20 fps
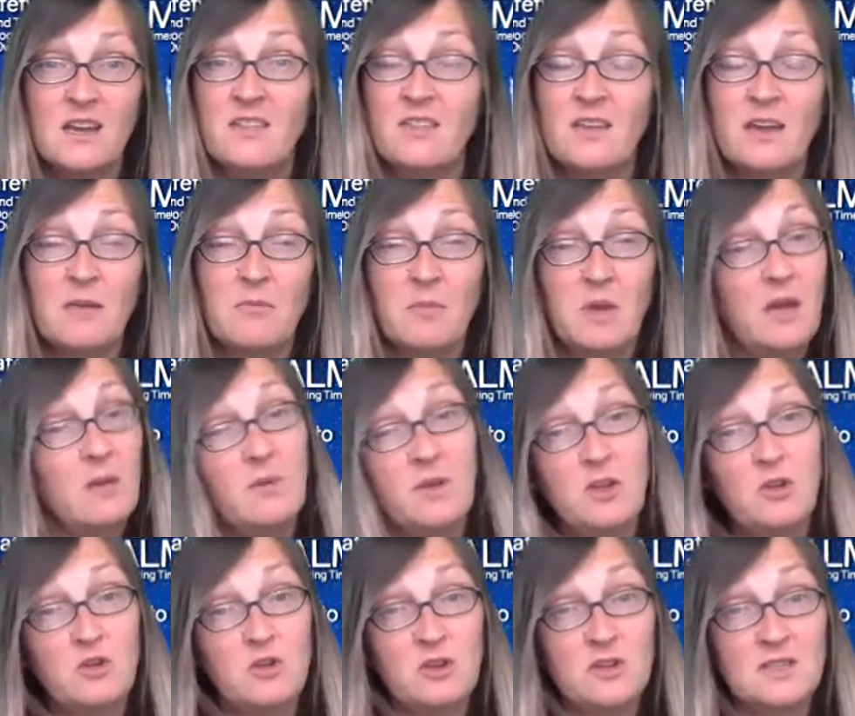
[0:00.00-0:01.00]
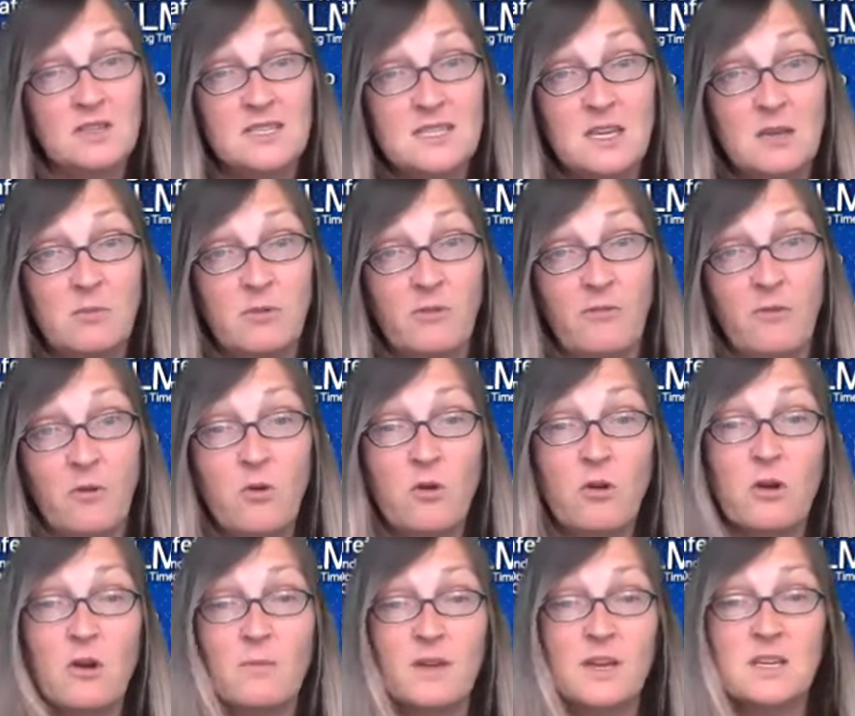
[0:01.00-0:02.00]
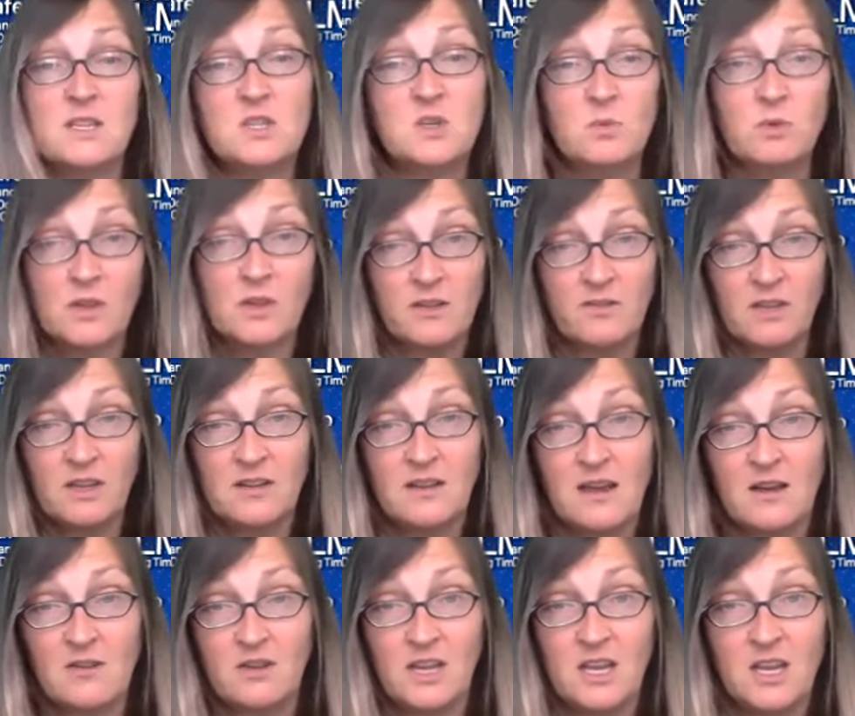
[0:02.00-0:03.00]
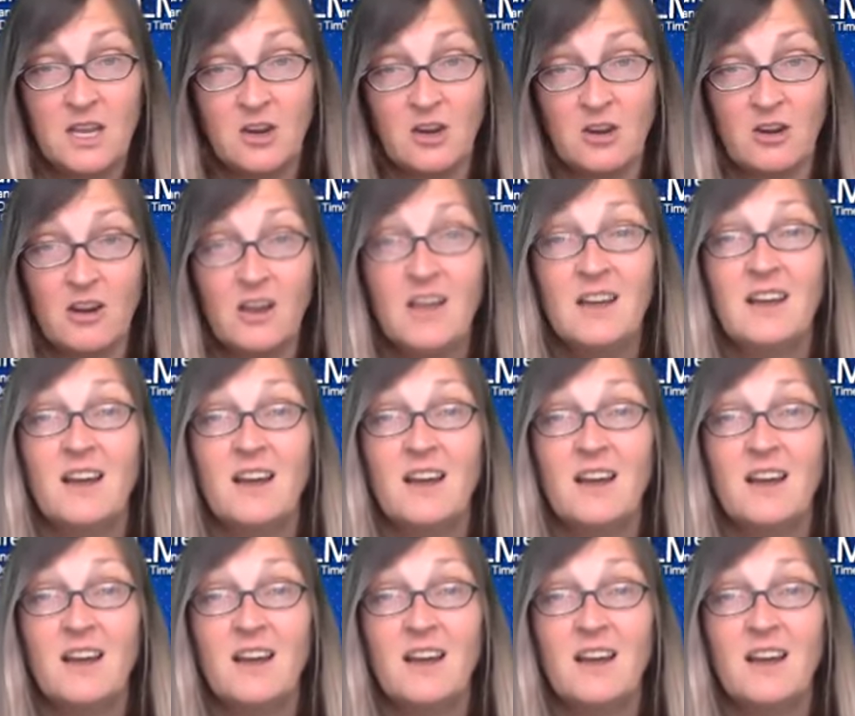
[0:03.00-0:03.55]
that maybe you couldn't see before because you were living down here.